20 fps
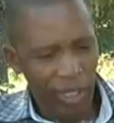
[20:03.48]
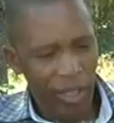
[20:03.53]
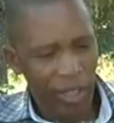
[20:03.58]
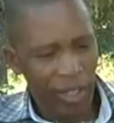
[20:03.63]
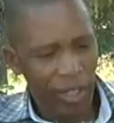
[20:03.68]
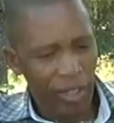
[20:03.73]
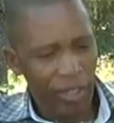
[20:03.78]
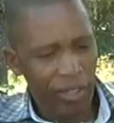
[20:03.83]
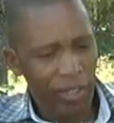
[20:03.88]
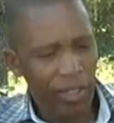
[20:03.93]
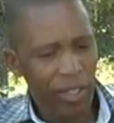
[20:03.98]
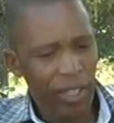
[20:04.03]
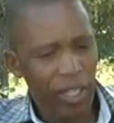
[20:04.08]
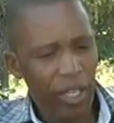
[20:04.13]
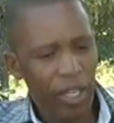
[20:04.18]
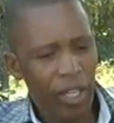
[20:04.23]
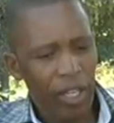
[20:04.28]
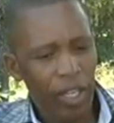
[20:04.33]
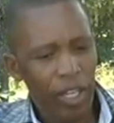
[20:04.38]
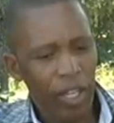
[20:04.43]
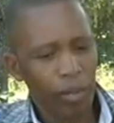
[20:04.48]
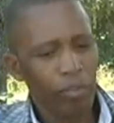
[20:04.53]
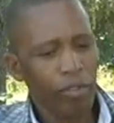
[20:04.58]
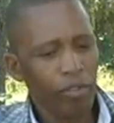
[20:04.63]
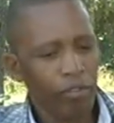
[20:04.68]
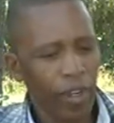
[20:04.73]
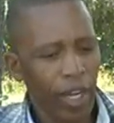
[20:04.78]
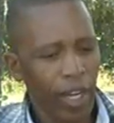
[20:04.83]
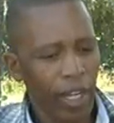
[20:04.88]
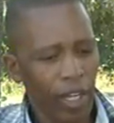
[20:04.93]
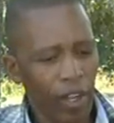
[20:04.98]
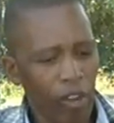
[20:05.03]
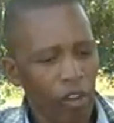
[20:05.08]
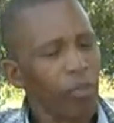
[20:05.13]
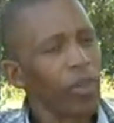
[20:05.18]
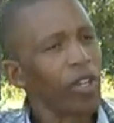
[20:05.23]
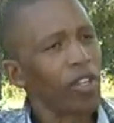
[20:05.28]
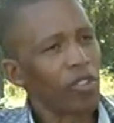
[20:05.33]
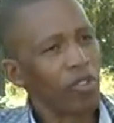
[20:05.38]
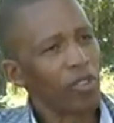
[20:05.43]
that it can provide a
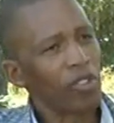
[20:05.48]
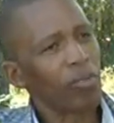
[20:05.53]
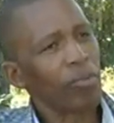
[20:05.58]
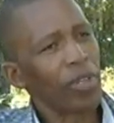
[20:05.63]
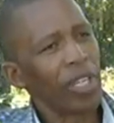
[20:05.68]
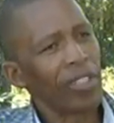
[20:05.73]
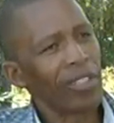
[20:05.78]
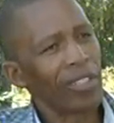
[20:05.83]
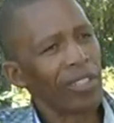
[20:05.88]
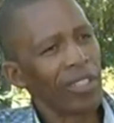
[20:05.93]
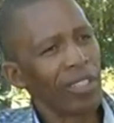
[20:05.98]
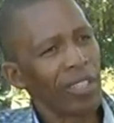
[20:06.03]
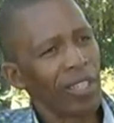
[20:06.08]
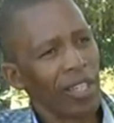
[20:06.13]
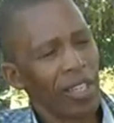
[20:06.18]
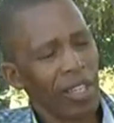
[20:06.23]
human resource base